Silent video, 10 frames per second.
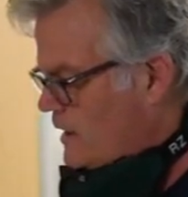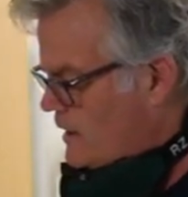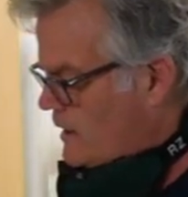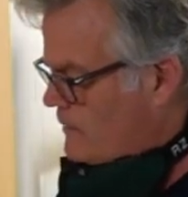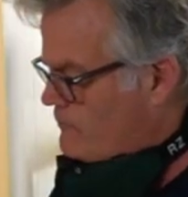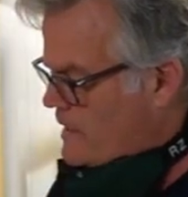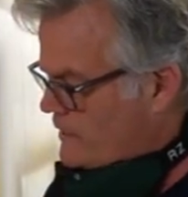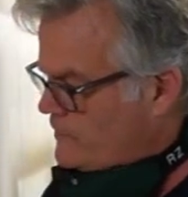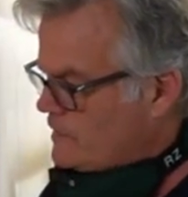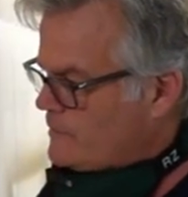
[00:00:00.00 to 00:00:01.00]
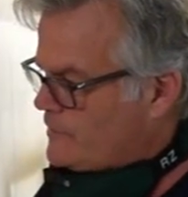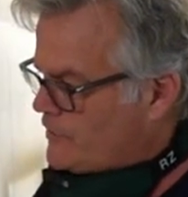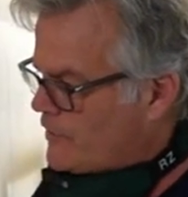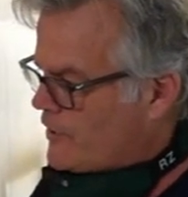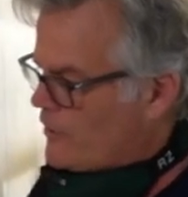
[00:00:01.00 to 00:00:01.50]
mixing the
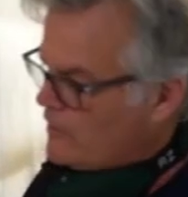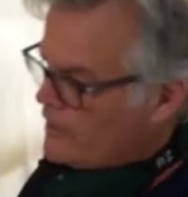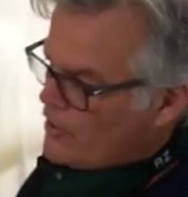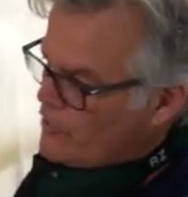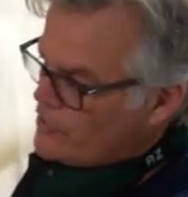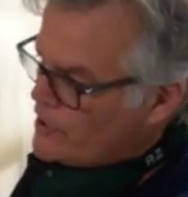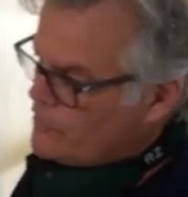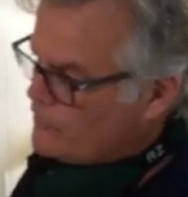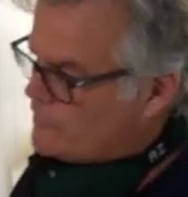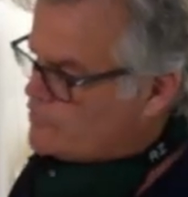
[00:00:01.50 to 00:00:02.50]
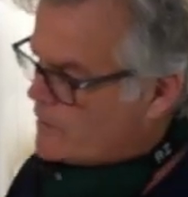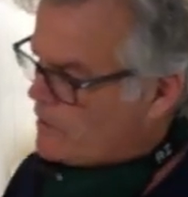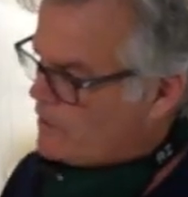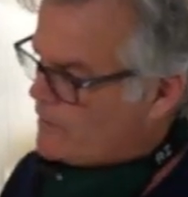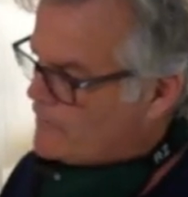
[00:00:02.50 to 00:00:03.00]
material. You know, you can use a drill
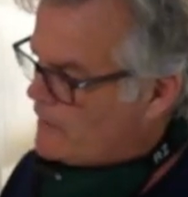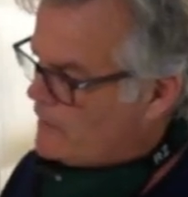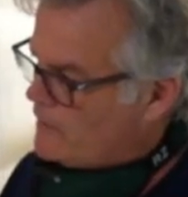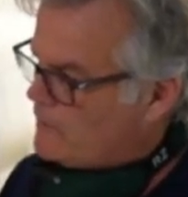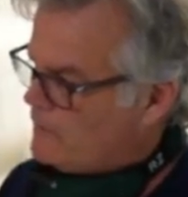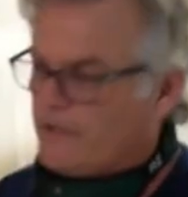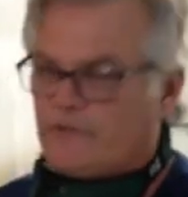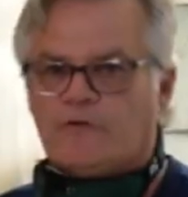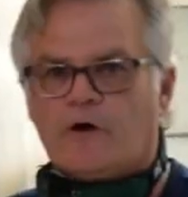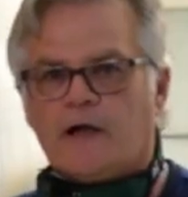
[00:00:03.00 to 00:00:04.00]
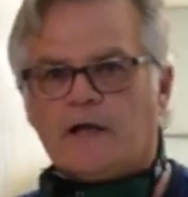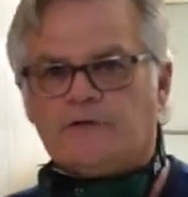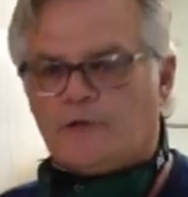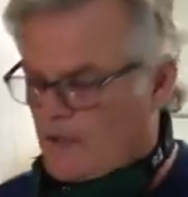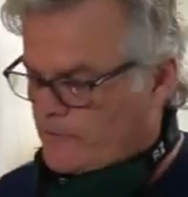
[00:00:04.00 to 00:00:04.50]
with a mixer on it
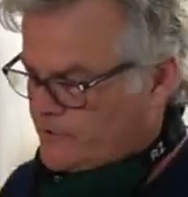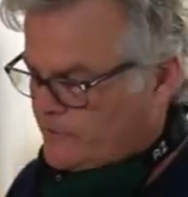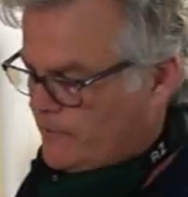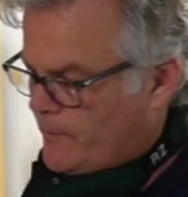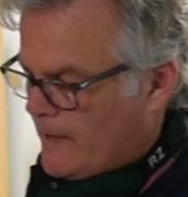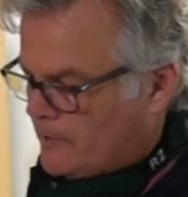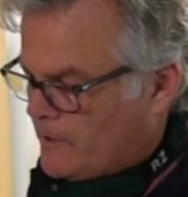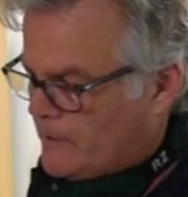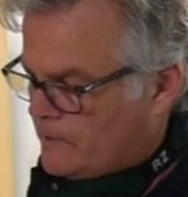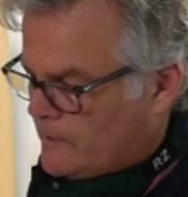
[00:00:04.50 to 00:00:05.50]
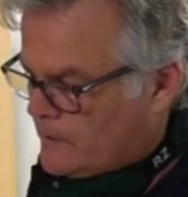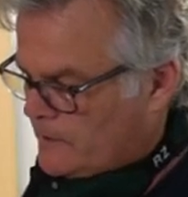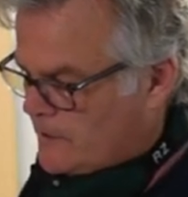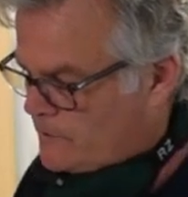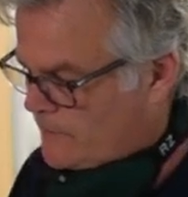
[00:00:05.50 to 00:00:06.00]
just to be able to get the
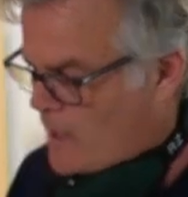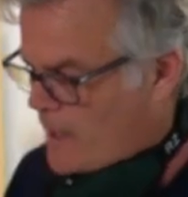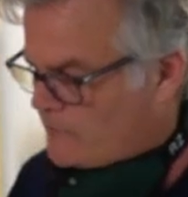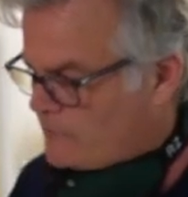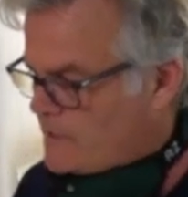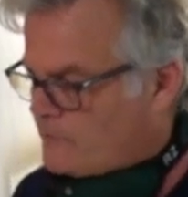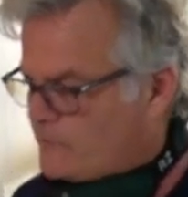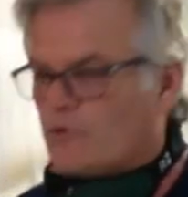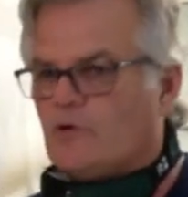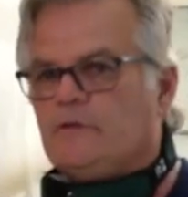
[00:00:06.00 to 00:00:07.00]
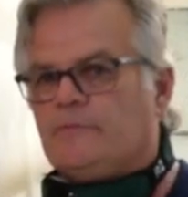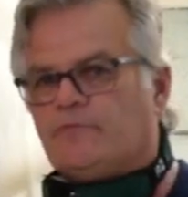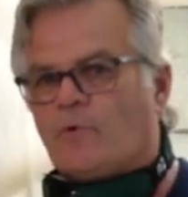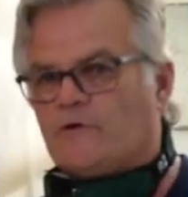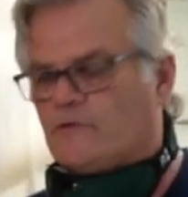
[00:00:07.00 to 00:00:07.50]
products mixed thoroughly before you
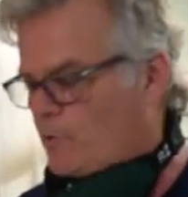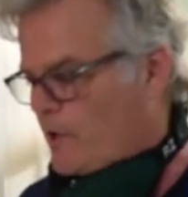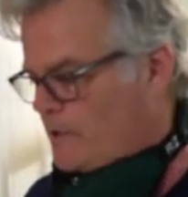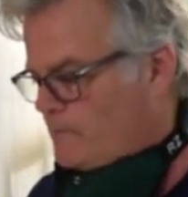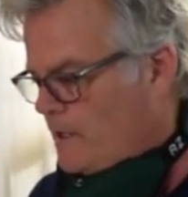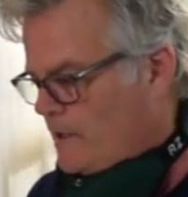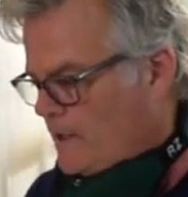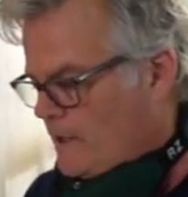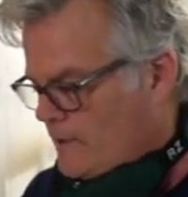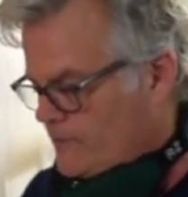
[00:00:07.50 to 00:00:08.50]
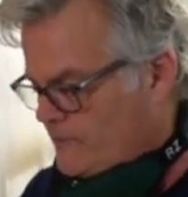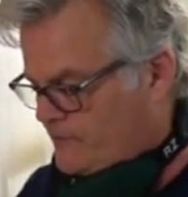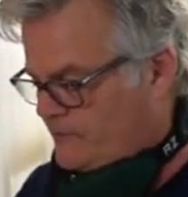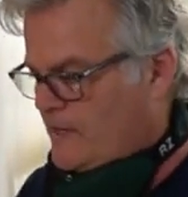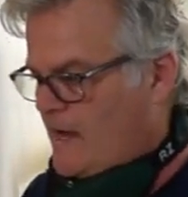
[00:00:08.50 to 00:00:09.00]
spray them. The
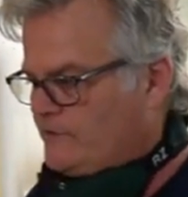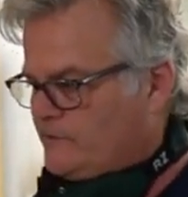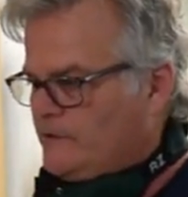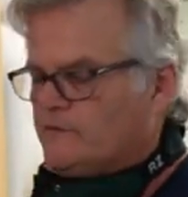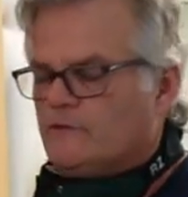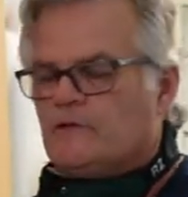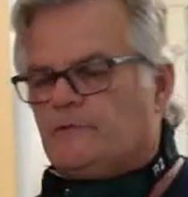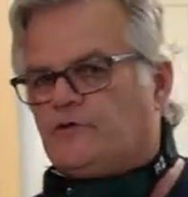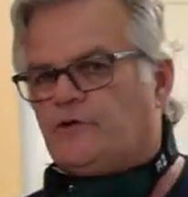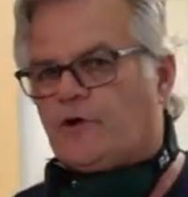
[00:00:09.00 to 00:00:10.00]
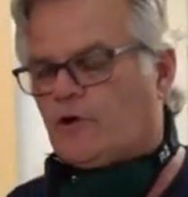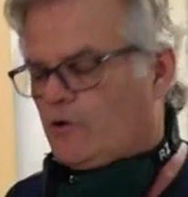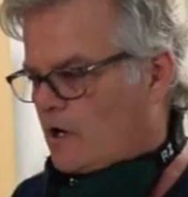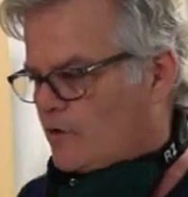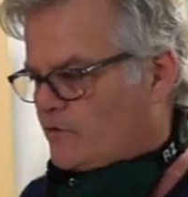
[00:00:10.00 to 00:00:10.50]
viscosities of the material are
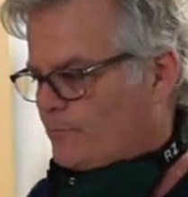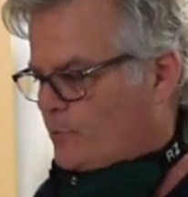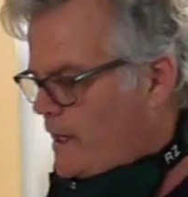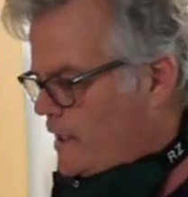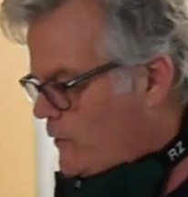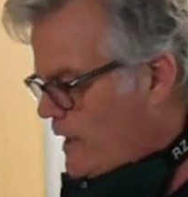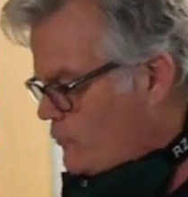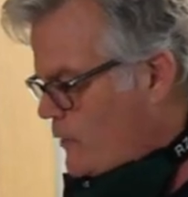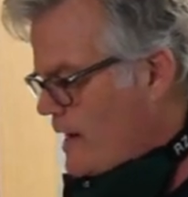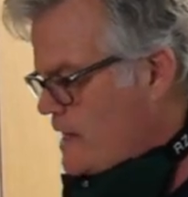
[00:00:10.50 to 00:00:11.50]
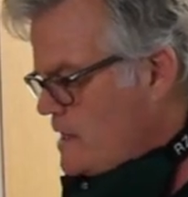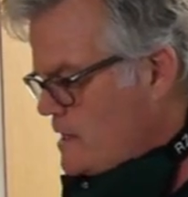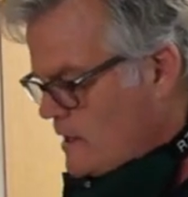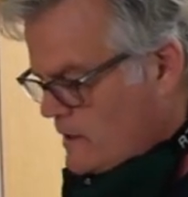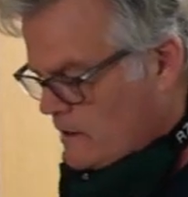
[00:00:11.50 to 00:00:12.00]
spray grade ready.
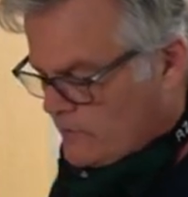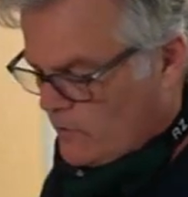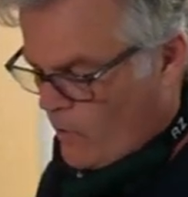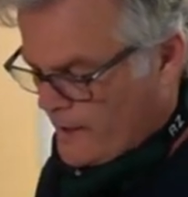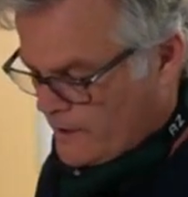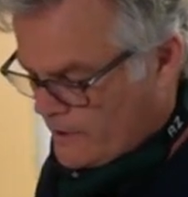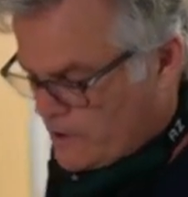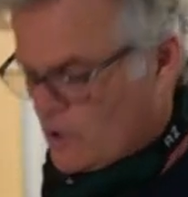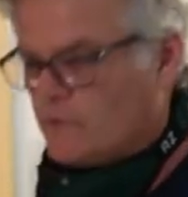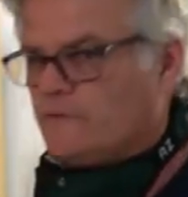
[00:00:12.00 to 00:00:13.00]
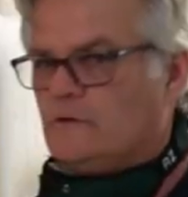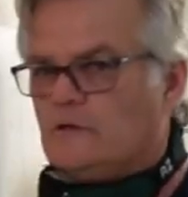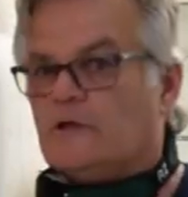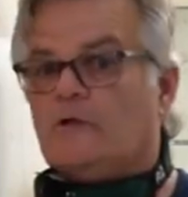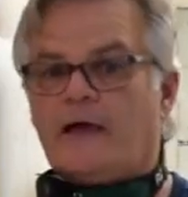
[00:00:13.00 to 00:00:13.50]
The white undercoat's a little
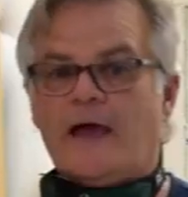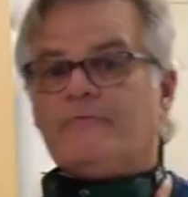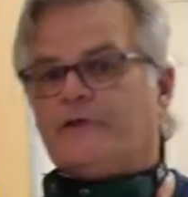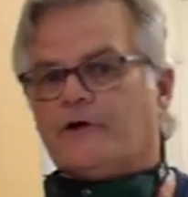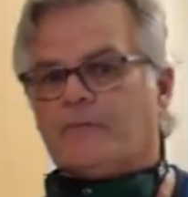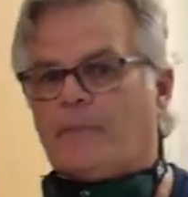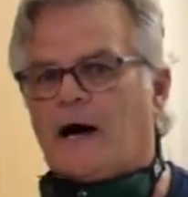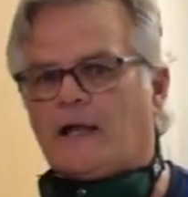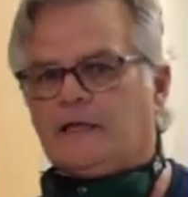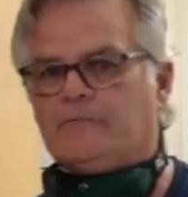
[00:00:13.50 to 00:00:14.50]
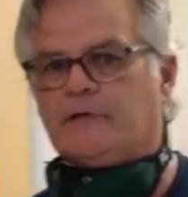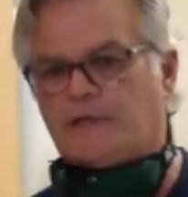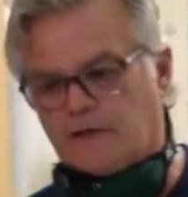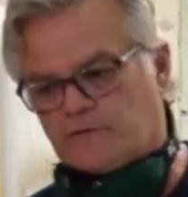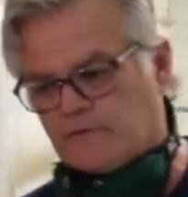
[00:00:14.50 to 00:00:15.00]
heavier bodied because
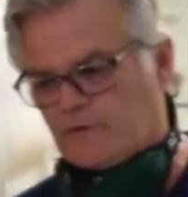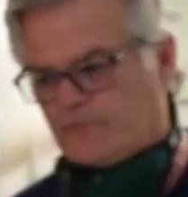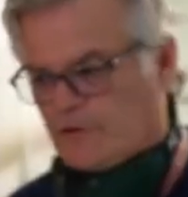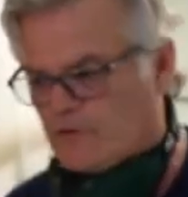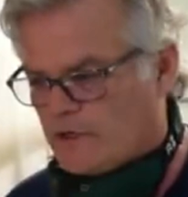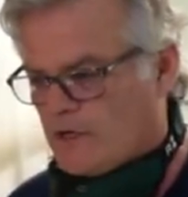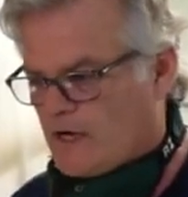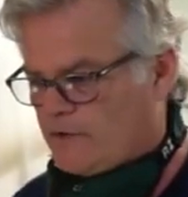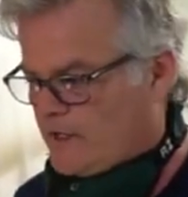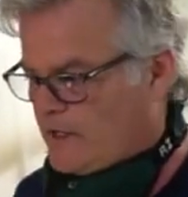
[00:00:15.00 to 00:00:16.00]
of the filler content.